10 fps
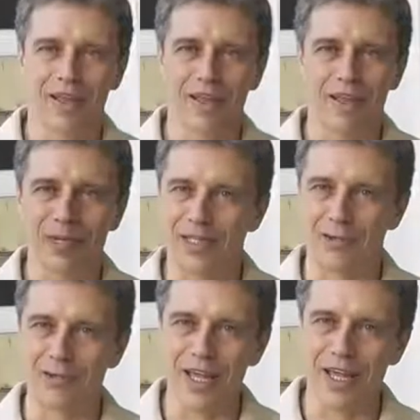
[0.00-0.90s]
But
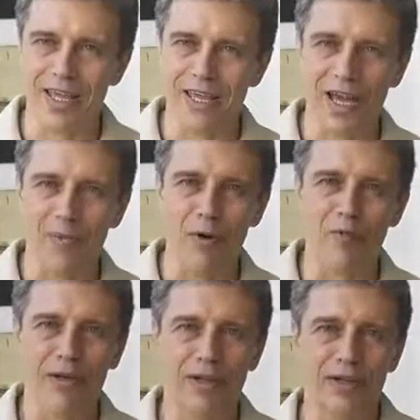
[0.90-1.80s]
today I'm
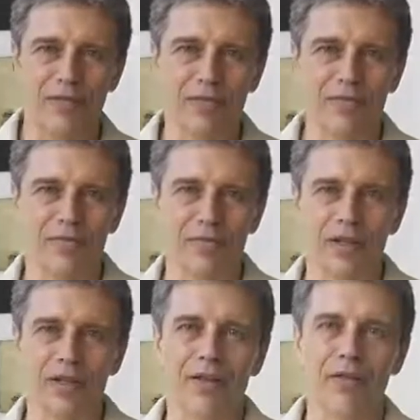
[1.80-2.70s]
offering
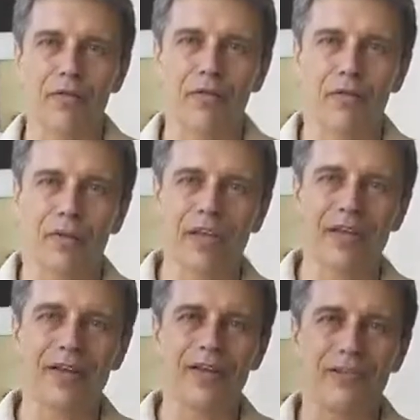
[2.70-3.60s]

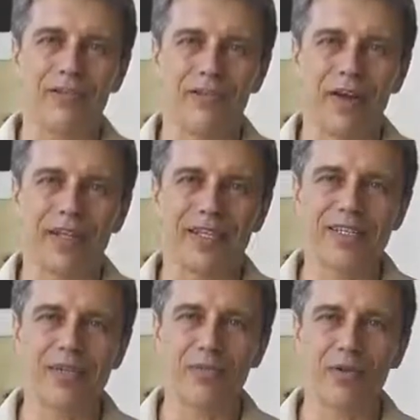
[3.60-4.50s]
3 very
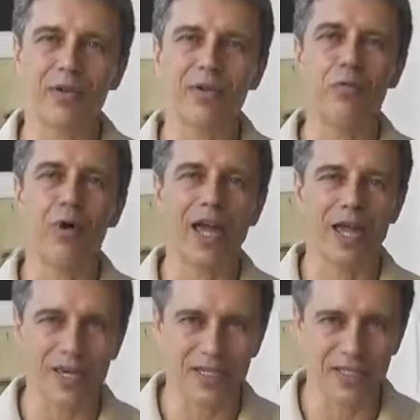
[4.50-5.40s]
simple
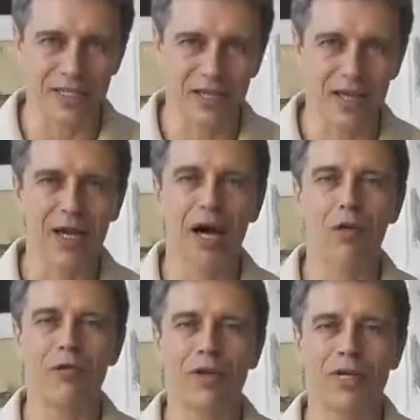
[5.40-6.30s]
ways how
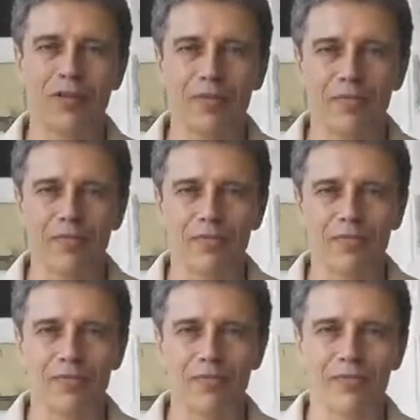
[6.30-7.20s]
we can
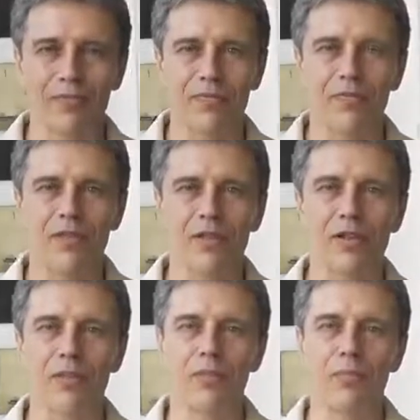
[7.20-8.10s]
feel
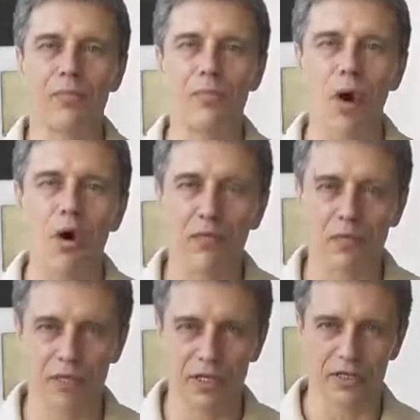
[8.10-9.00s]
more
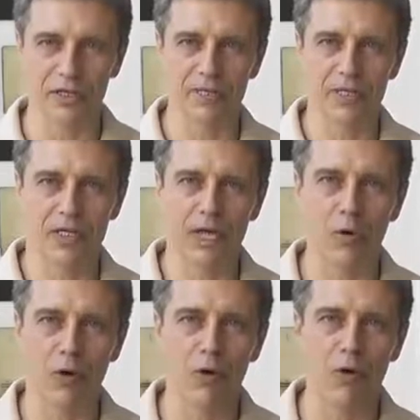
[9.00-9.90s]
confident in
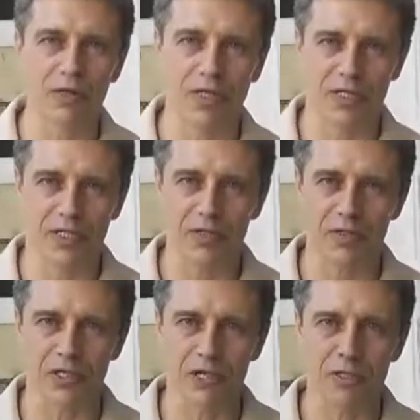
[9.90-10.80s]
our coaching
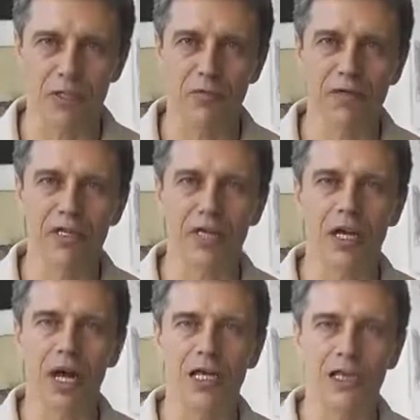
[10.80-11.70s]
skills so we can
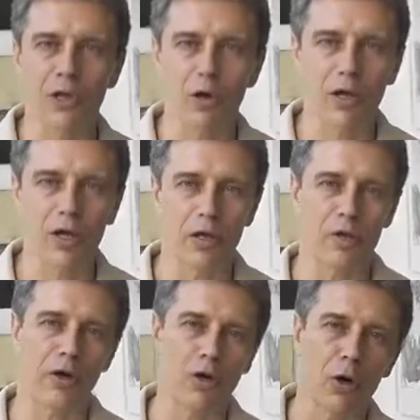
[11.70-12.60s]
unlock
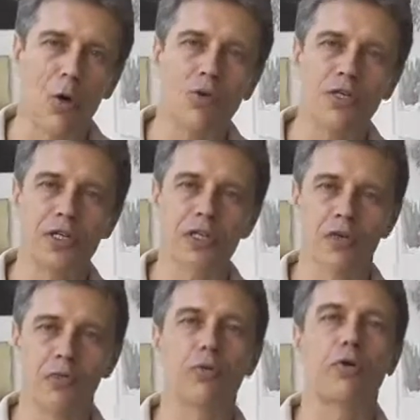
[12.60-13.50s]
the coaching
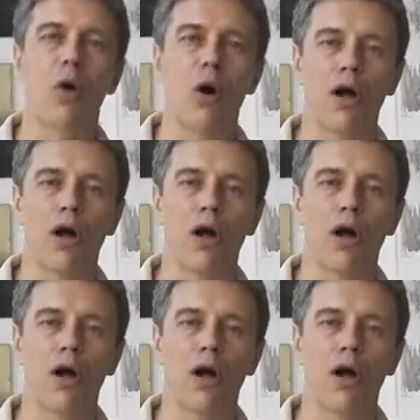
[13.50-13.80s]
pro